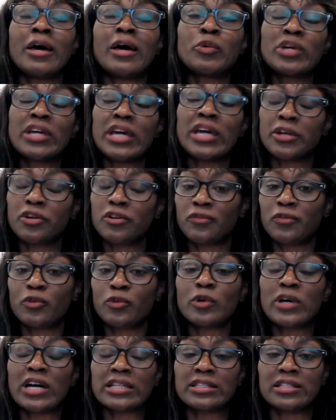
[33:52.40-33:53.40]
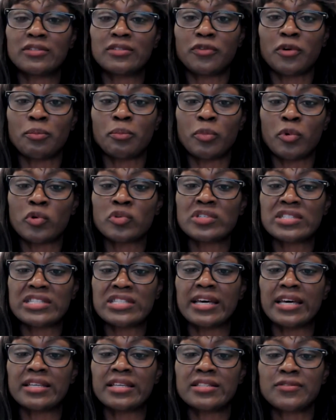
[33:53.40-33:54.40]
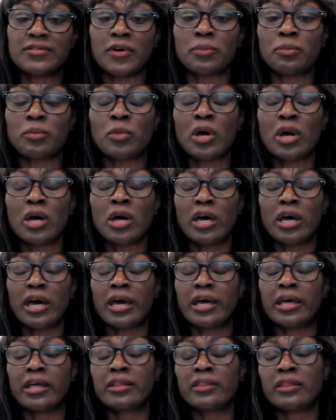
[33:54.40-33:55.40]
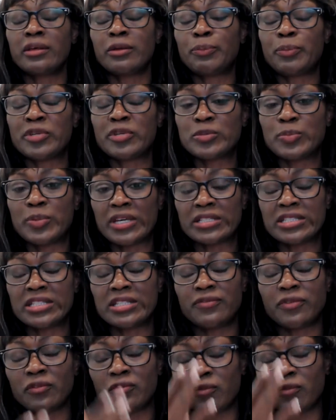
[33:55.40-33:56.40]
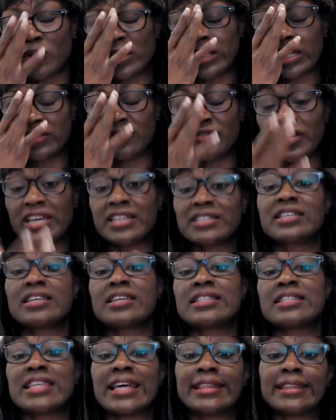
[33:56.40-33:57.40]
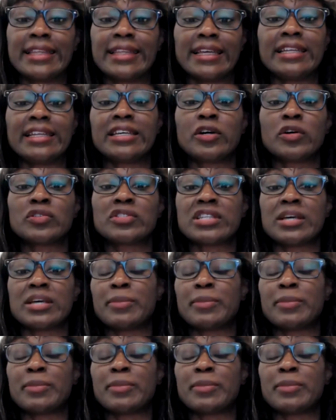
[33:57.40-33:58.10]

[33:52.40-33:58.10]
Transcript: we kind of look at it from both sides, from the perspective of what advisors are telling us